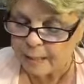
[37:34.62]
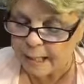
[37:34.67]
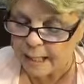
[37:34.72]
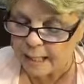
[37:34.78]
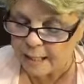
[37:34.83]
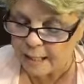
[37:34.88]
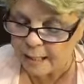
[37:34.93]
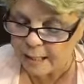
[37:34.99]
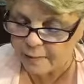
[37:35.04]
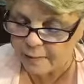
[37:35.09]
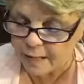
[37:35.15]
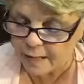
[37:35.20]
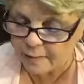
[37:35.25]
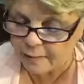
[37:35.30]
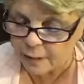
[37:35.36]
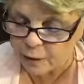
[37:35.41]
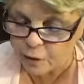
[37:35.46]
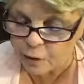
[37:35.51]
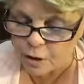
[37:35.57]
and
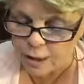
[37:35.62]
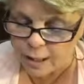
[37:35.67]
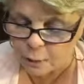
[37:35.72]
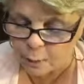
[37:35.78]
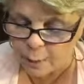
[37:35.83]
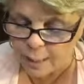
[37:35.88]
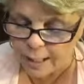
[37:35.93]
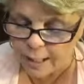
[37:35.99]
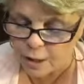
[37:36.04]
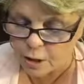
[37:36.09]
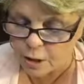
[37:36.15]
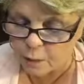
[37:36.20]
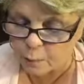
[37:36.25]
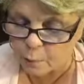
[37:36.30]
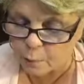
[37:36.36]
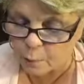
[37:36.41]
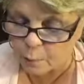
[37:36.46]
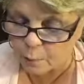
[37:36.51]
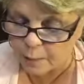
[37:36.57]
that their
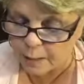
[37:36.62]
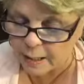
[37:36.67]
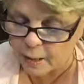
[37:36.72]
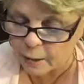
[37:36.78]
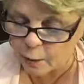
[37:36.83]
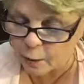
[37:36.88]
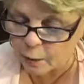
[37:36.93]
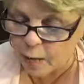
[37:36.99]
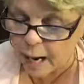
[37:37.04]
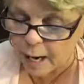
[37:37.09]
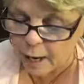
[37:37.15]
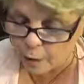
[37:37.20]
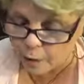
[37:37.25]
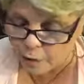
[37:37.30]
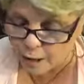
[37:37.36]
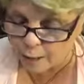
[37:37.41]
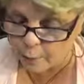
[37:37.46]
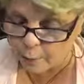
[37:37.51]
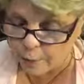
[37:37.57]
generation will be or our
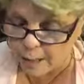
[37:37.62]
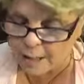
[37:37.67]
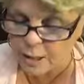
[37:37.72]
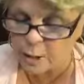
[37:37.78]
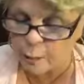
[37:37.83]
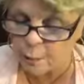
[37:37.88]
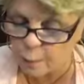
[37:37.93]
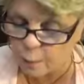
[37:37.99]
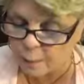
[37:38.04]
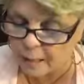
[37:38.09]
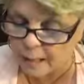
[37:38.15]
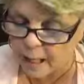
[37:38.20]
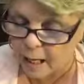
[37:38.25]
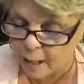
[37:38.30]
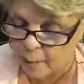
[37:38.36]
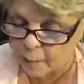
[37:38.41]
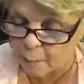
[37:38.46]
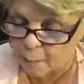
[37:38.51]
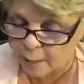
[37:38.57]
generation will be
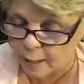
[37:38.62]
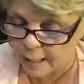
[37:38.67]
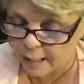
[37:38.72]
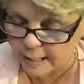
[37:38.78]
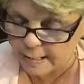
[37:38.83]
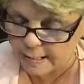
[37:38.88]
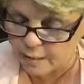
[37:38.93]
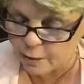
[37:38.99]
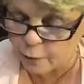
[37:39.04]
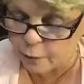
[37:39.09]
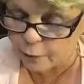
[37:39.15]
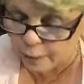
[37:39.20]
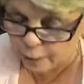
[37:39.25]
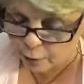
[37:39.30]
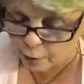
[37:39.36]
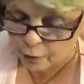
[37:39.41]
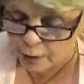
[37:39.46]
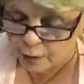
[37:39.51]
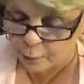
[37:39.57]
upright or
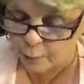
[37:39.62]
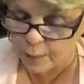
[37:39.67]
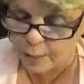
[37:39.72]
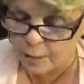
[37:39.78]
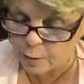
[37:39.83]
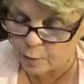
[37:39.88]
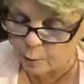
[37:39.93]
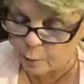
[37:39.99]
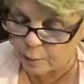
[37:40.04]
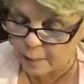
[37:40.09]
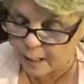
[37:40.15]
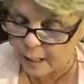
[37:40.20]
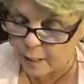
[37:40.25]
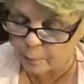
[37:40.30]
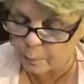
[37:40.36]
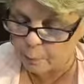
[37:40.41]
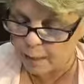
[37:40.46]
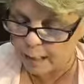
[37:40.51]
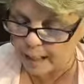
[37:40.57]
their generation will be
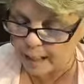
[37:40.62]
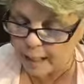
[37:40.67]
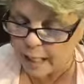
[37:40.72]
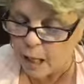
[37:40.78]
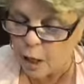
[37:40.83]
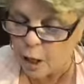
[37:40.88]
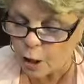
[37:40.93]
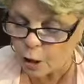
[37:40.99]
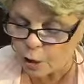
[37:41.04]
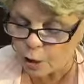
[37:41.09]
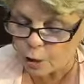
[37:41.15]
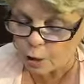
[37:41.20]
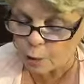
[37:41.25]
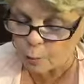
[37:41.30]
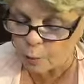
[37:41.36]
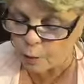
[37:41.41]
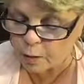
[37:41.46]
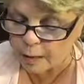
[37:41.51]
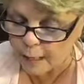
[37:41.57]
upright
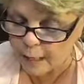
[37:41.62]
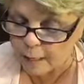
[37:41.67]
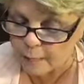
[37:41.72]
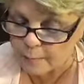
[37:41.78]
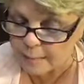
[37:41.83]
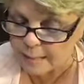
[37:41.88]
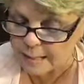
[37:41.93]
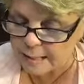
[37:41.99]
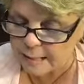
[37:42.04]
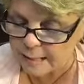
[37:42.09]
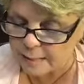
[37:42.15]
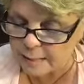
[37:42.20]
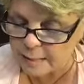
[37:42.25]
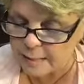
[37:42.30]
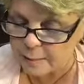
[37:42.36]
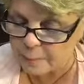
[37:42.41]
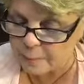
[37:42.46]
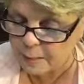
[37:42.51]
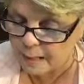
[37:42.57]
good will come to
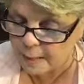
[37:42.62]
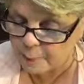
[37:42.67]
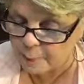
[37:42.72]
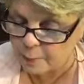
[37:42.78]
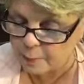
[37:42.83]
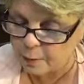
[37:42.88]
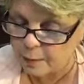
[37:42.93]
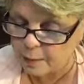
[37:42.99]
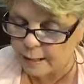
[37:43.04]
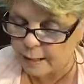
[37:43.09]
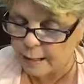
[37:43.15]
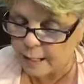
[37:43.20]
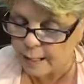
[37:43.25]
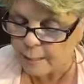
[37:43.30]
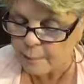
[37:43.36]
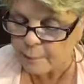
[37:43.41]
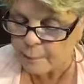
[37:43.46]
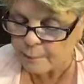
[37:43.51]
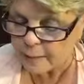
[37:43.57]
to people and
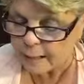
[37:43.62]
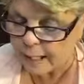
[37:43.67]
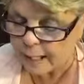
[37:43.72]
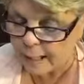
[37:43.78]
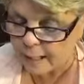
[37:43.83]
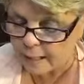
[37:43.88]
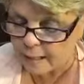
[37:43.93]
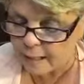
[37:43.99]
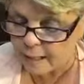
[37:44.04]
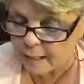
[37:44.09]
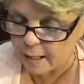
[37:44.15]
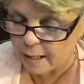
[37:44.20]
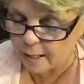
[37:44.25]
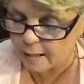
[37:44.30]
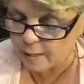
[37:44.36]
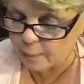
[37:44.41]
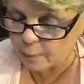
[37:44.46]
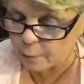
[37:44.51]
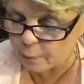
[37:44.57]
and
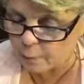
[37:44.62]
uh